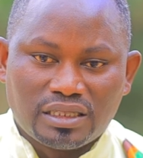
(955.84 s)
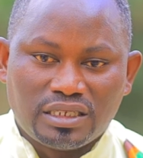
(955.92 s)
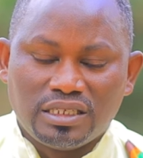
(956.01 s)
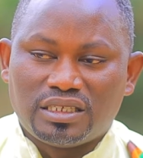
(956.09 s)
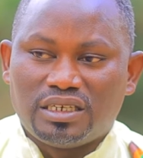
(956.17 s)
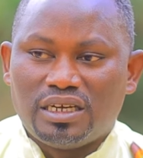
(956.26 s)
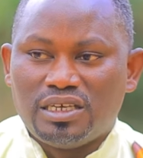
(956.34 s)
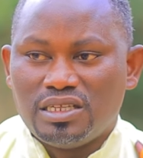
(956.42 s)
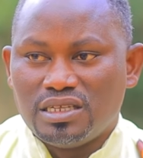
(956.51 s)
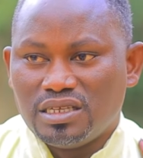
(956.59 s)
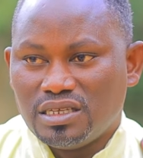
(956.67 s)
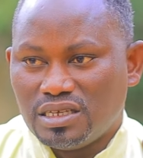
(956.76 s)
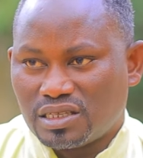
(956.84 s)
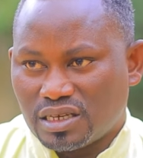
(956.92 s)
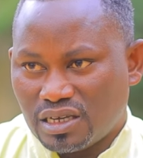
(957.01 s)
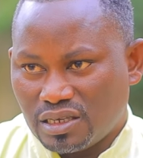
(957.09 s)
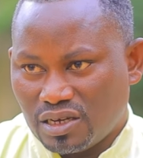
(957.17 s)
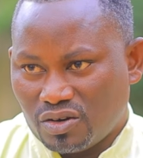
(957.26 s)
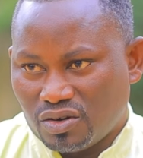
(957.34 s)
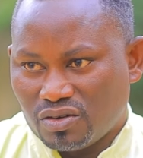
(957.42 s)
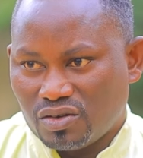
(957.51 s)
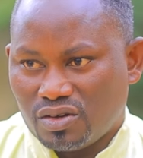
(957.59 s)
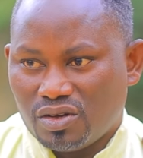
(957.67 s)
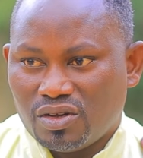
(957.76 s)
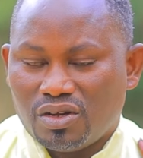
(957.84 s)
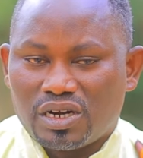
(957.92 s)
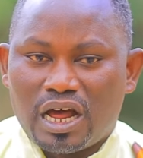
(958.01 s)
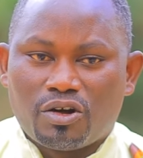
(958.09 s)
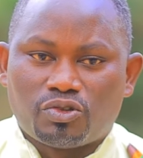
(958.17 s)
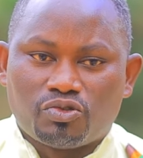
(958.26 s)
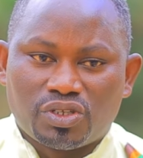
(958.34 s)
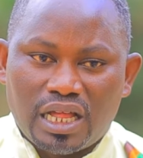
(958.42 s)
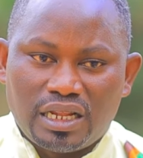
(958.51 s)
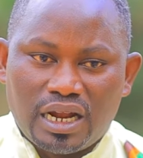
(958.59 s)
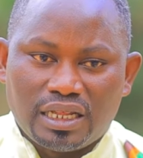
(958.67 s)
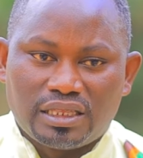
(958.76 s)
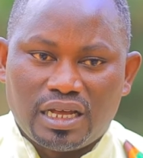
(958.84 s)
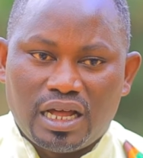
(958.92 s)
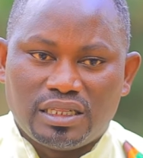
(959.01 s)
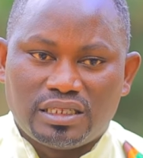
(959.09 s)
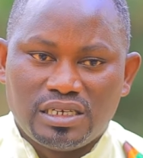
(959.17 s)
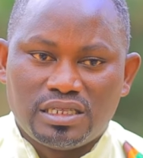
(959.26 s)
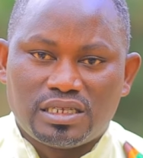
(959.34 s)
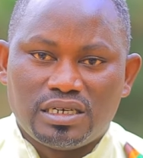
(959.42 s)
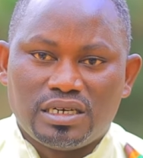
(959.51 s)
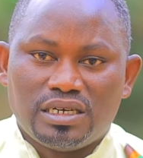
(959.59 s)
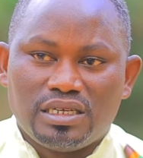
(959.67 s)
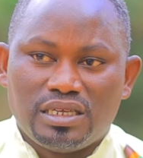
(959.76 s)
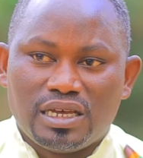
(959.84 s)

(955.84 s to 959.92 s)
titre y'insengero ntabwo tuzarata titre